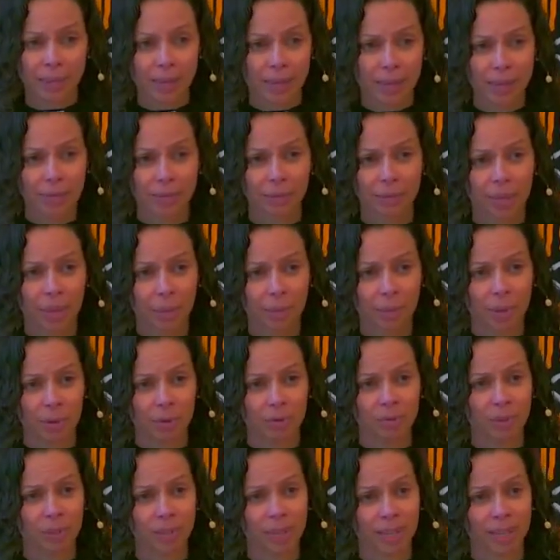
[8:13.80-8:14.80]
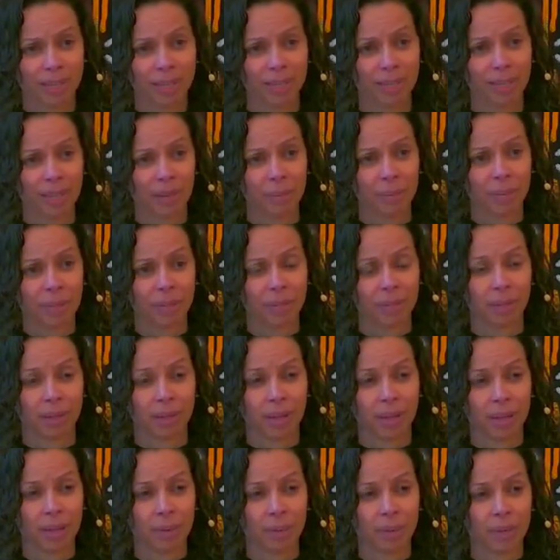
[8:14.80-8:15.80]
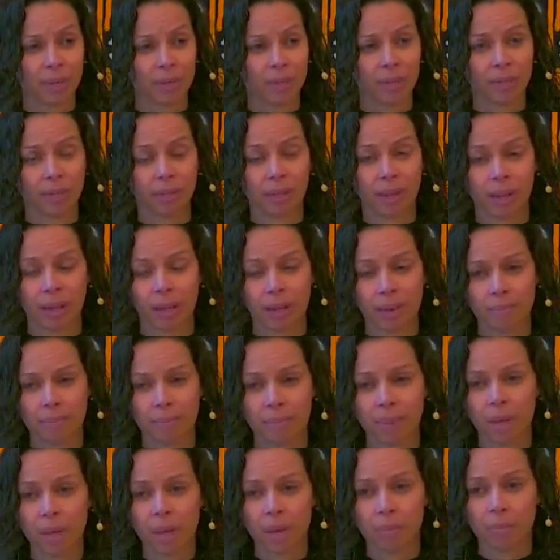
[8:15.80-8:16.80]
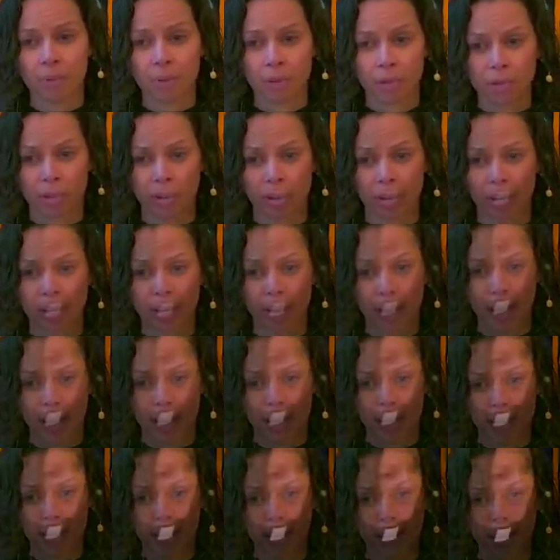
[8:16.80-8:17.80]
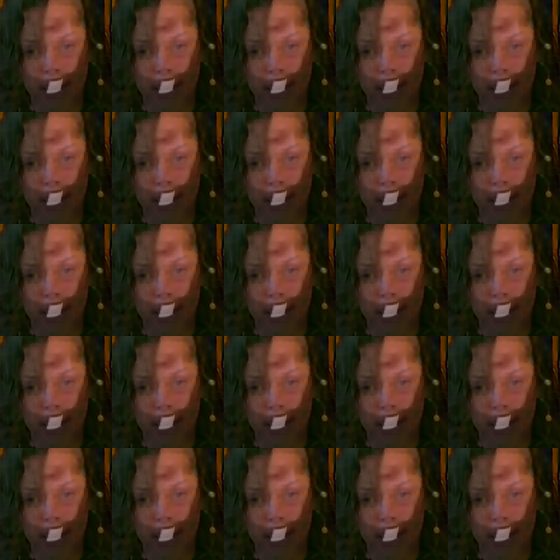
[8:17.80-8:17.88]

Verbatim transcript: thank you, ladies, for that beautiful dance. And it was it was um, portrayed